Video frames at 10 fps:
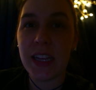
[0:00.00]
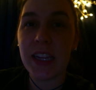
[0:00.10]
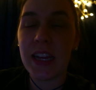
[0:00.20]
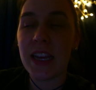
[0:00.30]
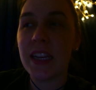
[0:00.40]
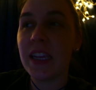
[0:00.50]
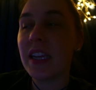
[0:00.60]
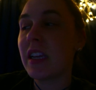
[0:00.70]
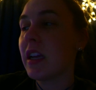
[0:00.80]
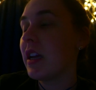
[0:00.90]
I get a
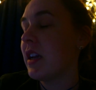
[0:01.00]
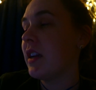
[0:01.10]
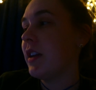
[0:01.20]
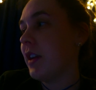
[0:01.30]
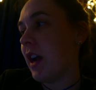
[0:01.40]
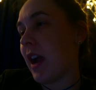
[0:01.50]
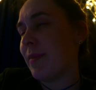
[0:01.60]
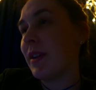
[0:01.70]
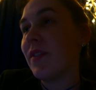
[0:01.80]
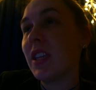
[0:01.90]
headache. I'm
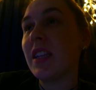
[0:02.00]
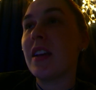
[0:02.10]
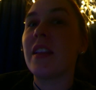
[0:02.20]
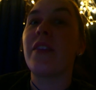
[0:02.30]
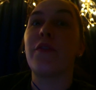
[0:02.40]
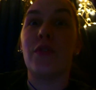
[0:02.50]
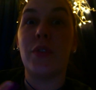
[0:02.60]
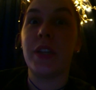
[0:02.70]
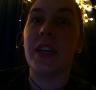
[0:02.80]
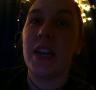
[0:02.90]
definitely not like
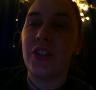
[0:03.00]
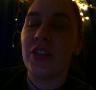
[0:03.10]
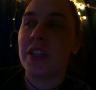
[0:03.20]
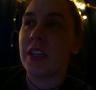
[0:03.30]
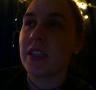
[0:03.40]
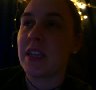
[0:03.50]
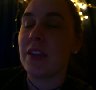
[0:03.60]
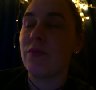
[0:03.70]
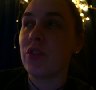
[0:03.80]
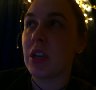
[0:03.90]
fully dehydrated because
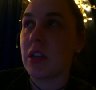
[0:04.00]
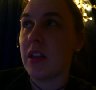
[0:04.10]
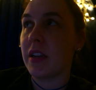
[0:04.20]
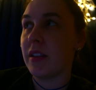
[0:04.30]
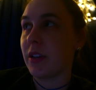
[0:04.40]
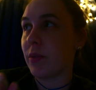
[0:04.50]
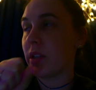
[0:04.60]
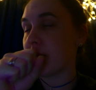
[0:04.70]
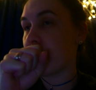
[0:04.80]
I drink a lot of liquids,